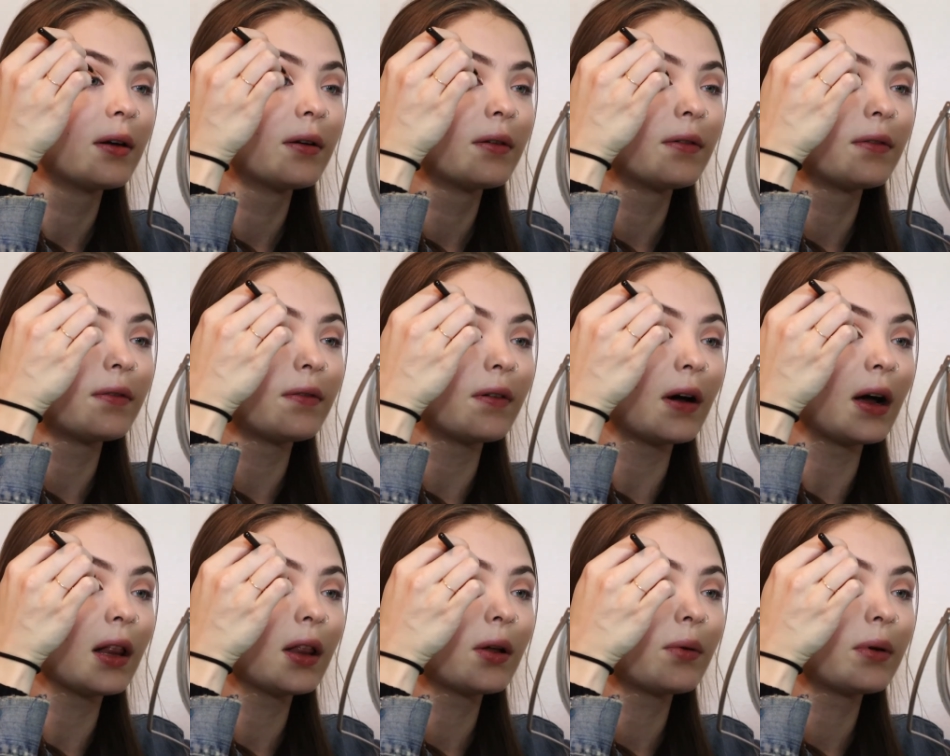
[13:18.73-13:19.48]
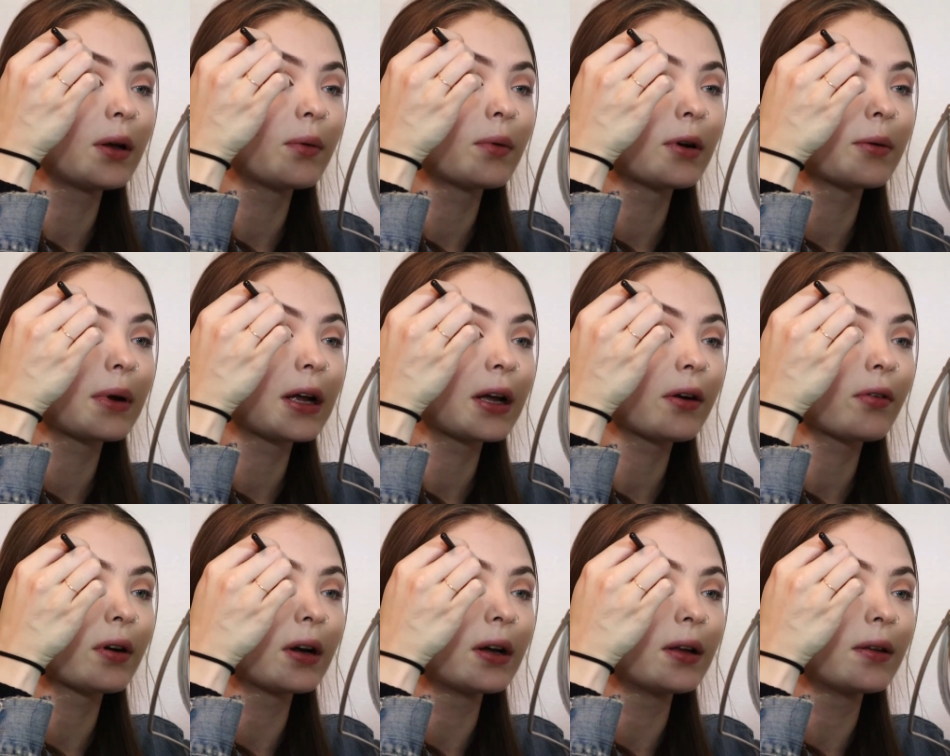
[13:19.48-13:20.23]
following where my
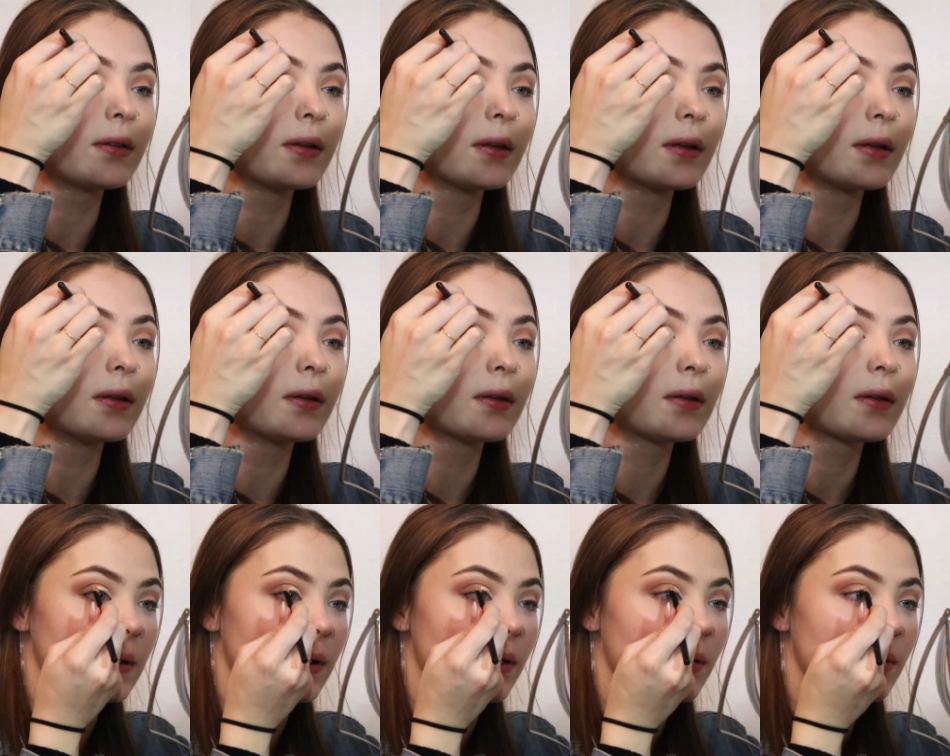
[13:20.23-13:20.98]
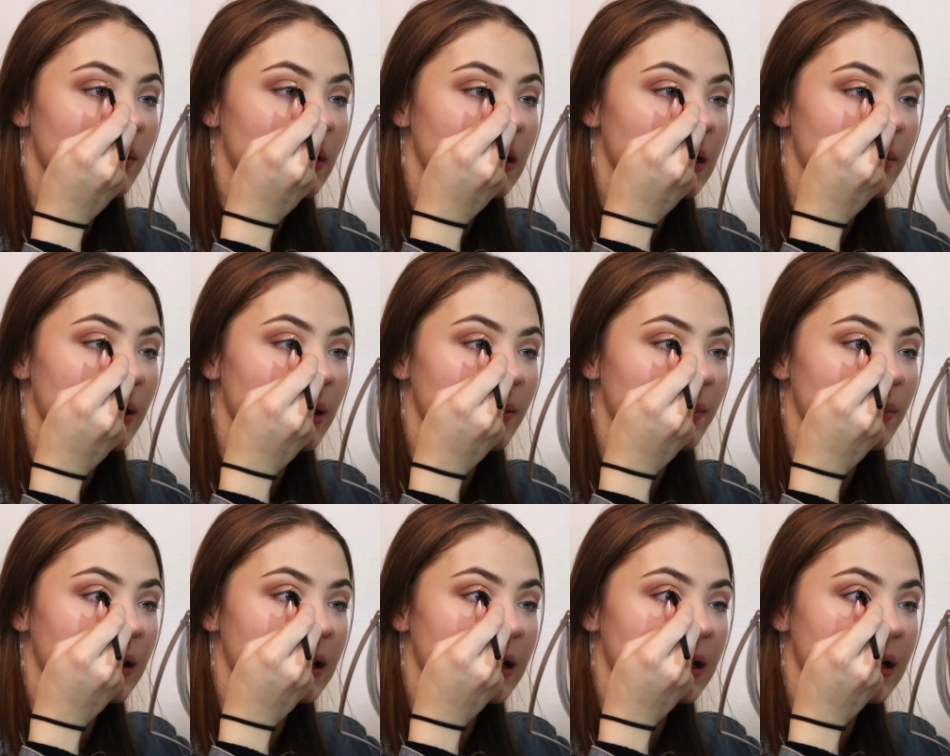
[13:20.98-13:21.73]
crease is. Don't worry
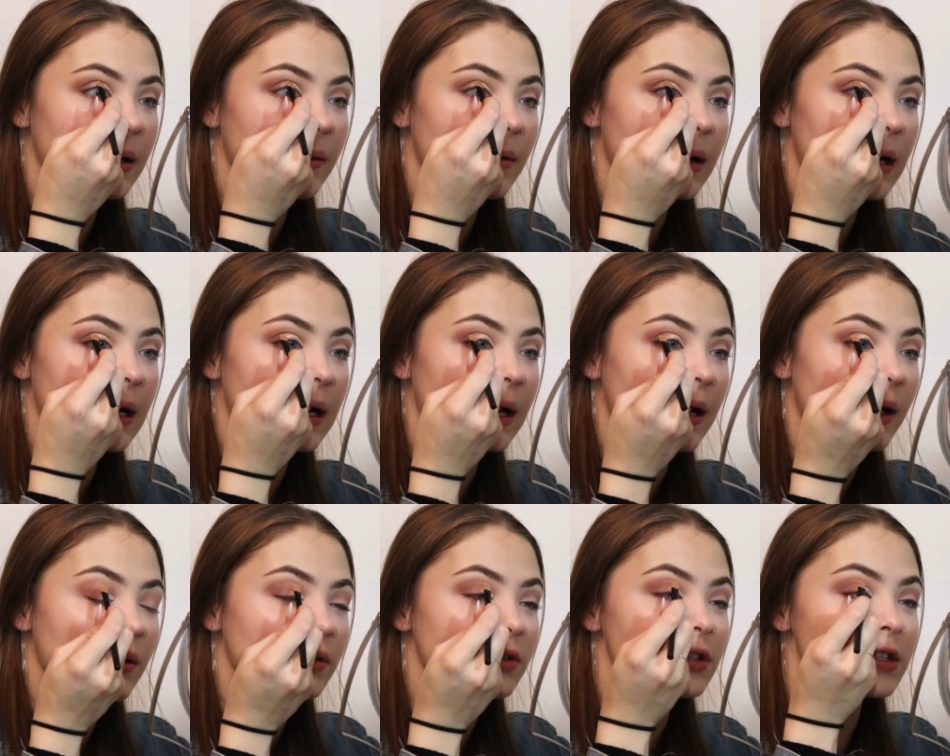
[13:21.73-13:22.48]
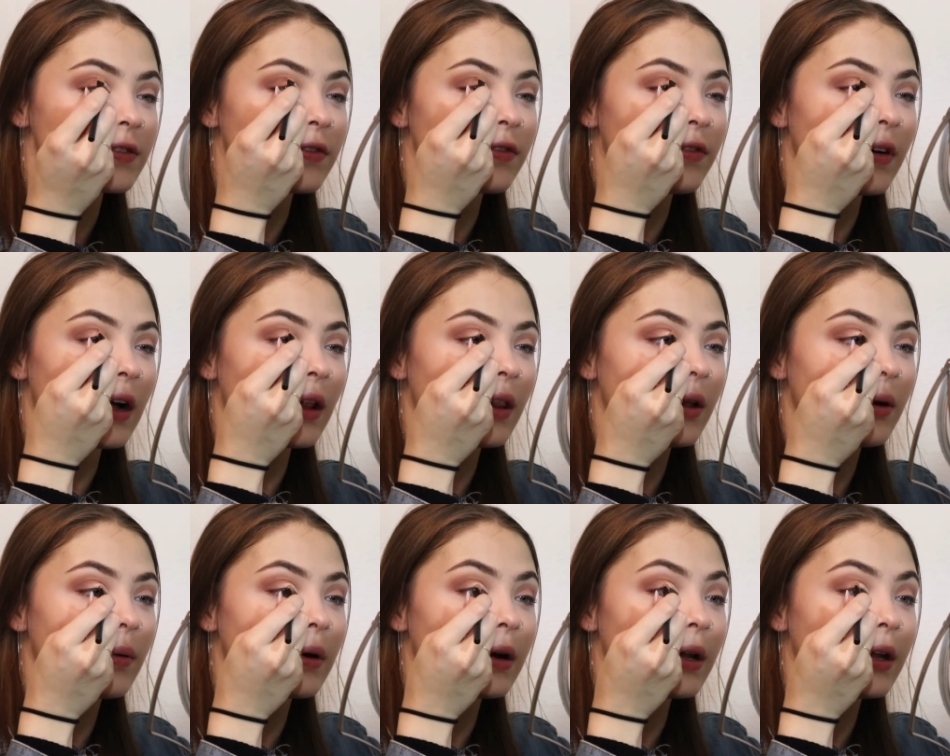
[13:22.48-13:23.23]
about blending right now, just
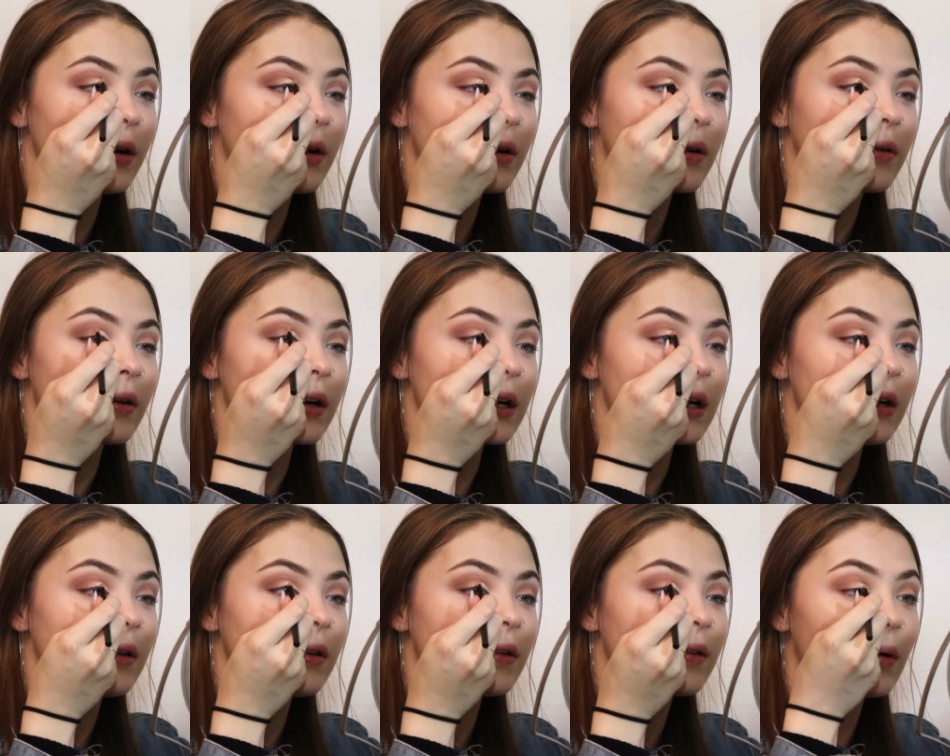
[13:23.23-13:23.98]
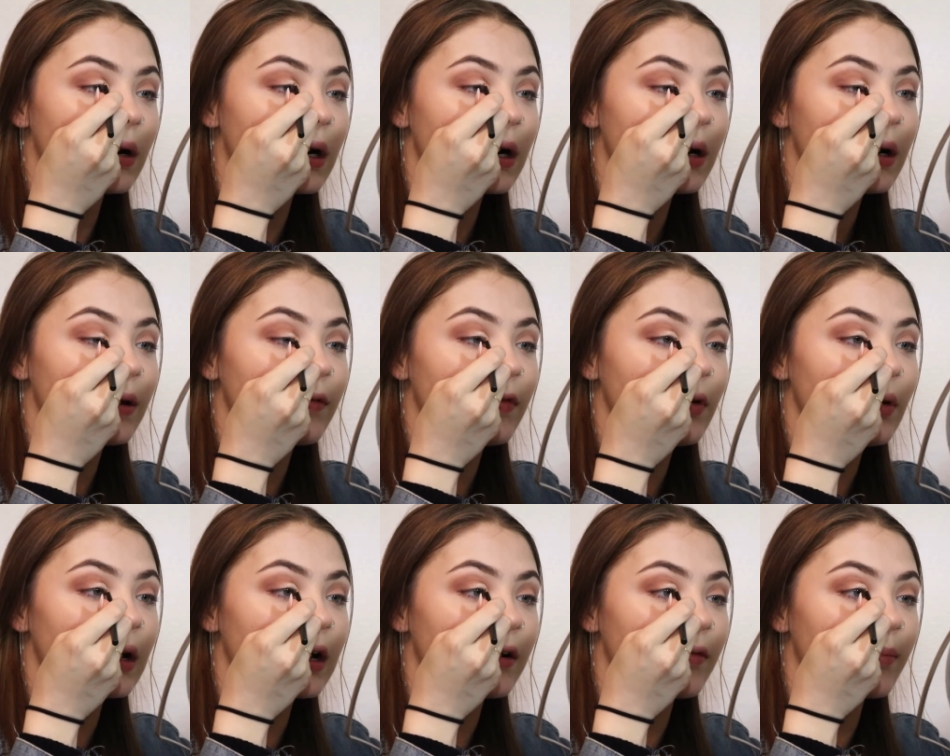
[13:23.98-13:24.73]
follow your crease. Or if
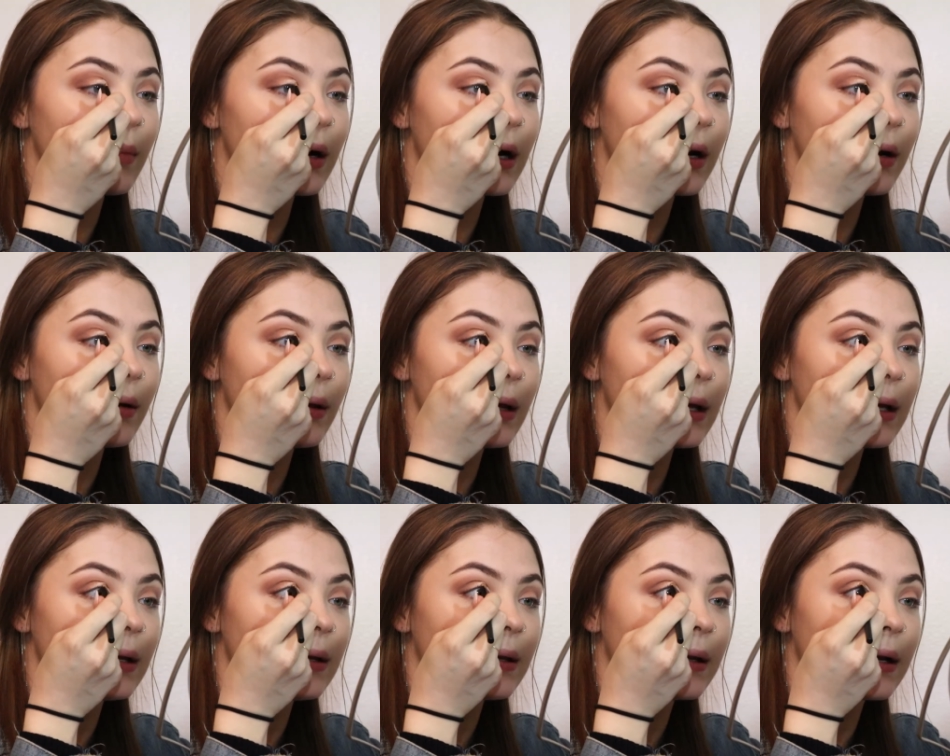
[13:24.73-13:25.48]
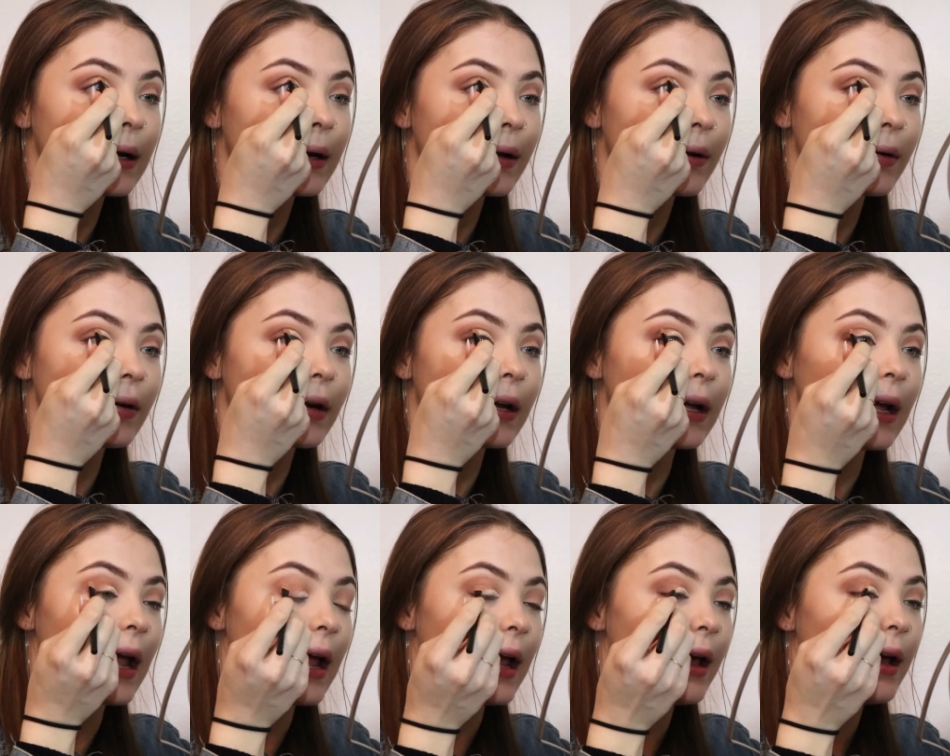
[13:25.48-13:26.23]
you have monolids, kind of
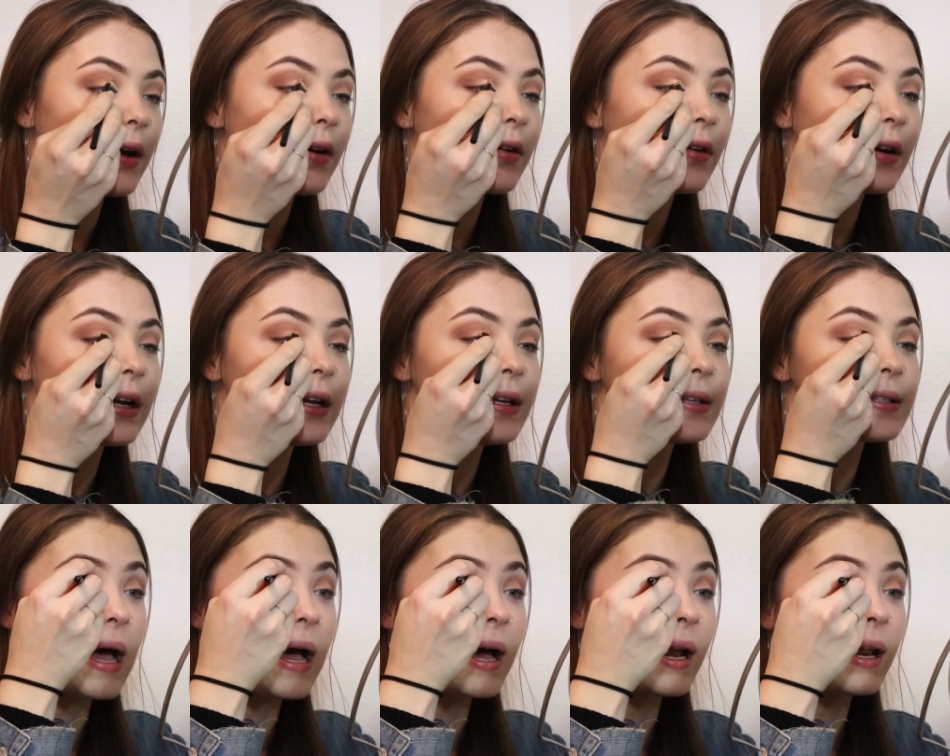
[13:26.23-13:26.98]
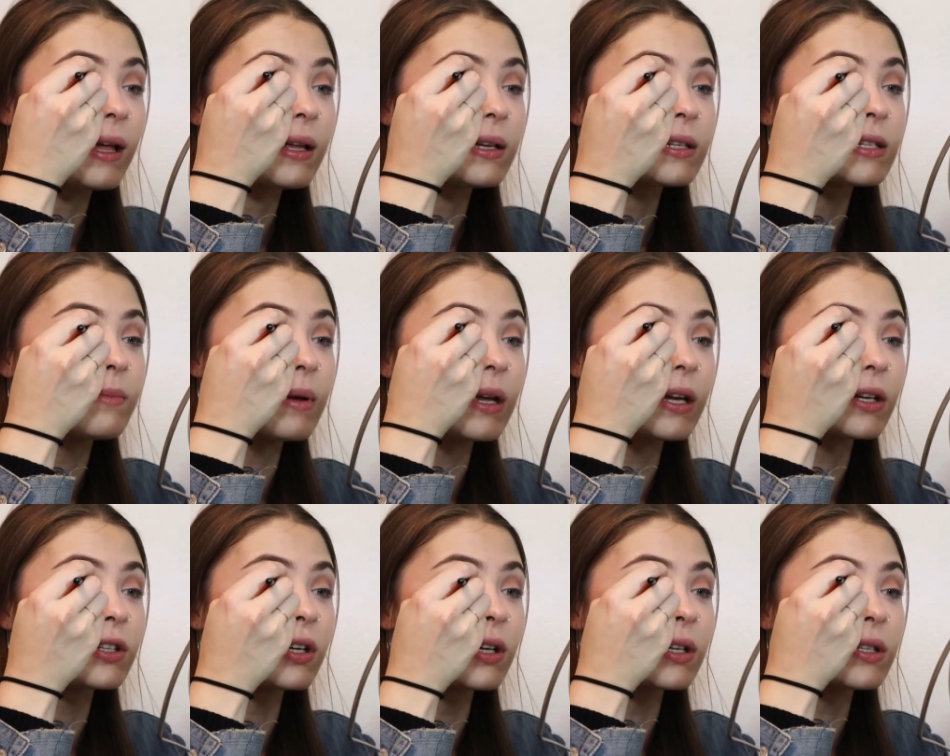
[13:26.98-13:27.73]
create a crease. Pat it to
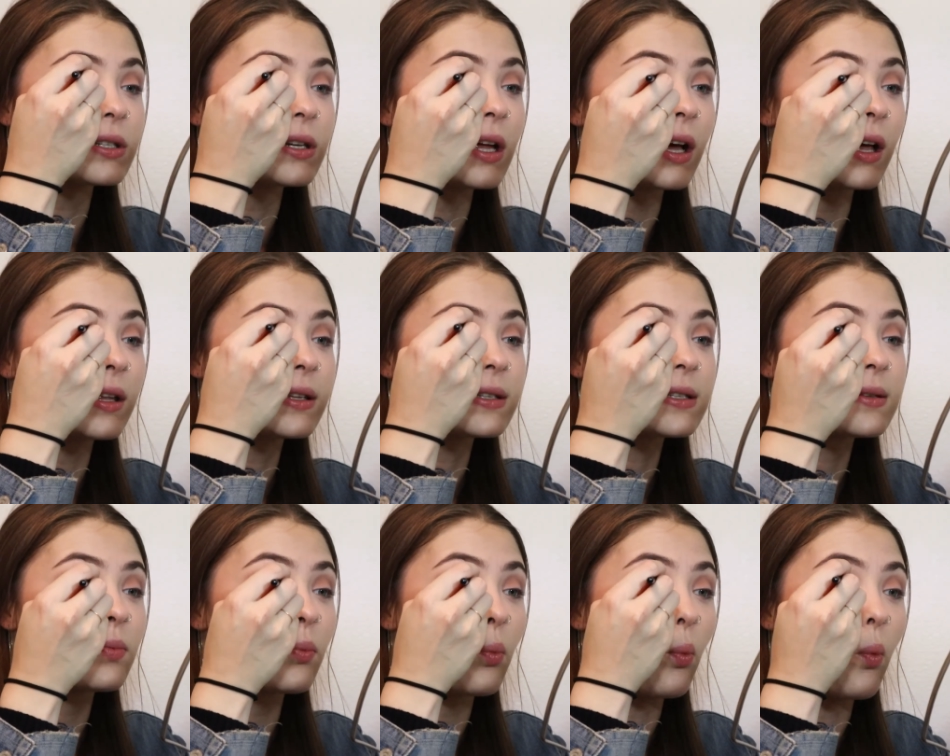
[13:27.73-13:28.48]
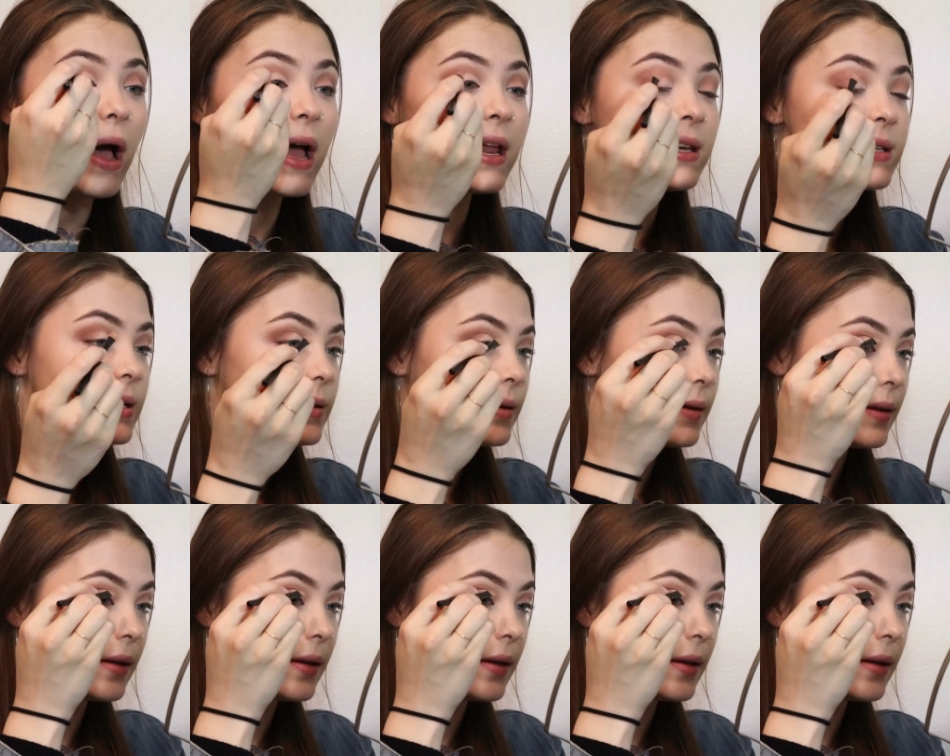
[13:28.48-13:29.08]
make sure it's not wet,